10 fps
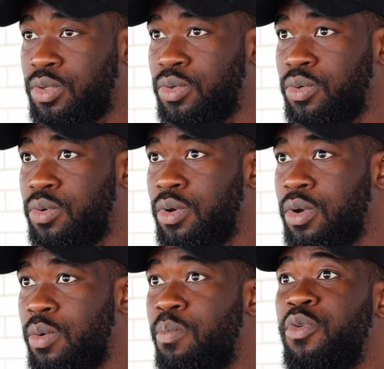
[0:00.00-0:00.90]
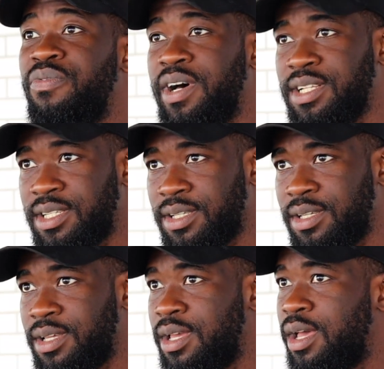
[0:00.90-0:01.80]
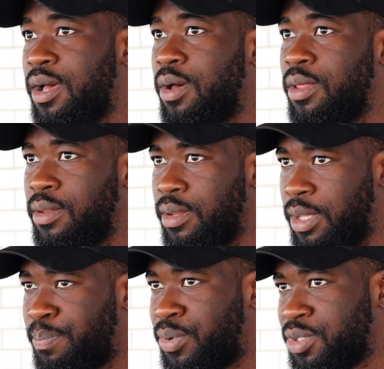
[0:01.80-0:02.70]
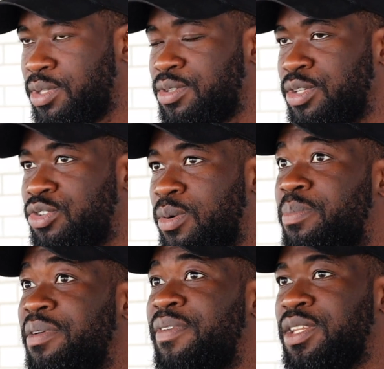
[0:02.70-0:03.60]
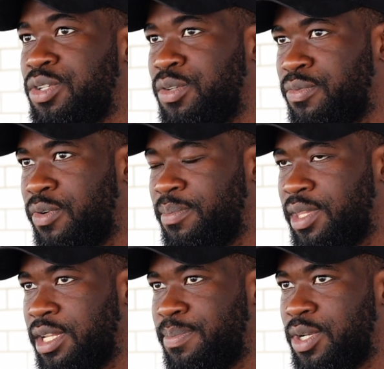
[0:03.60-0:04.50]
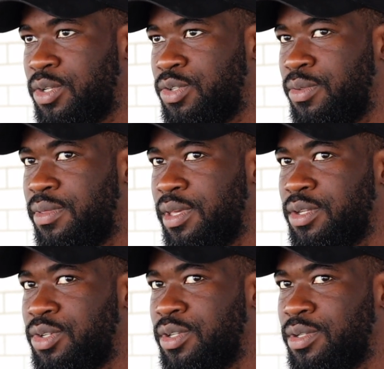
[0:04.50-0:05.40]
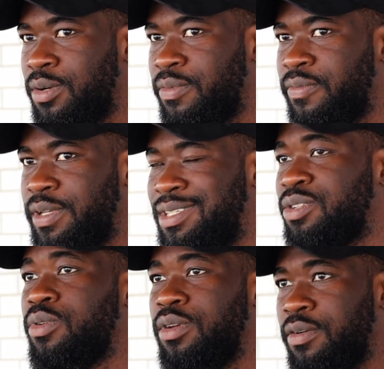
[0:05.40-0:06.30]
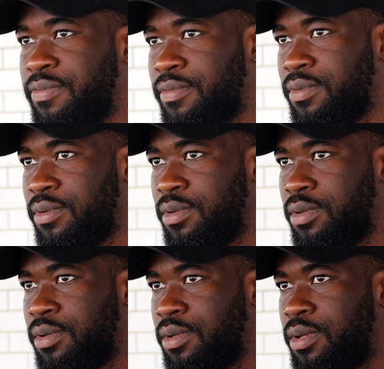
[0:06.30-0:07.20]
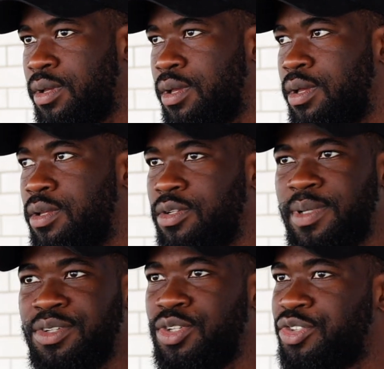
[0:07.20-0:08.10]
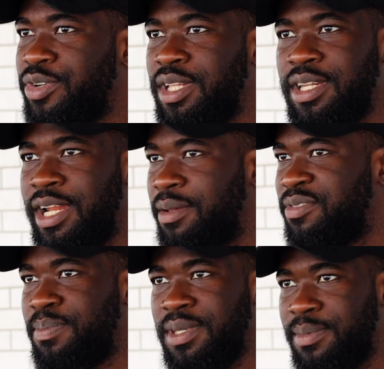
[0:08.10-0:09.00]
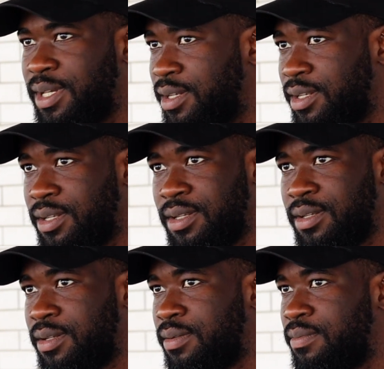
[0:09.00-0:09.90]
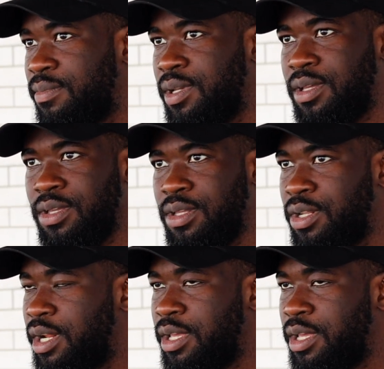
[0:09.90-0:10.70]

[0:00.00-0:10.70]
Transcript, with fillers: to move fast. Mm-hmm. Imposter syndrome prevents you from that because you think to yourself, "Is this good enough?" Mm-hmm. Sometimes you just really need an MVP, man. Yeah, you just need like a,